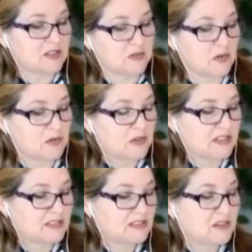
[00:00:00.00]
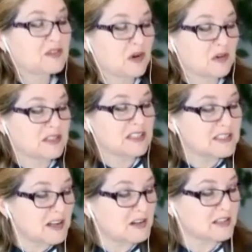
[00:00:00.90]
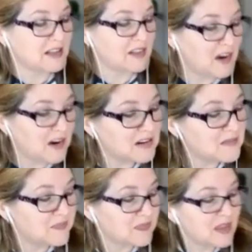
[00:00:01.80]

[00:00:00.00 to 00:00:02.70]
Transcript: who throw things throws things all day long.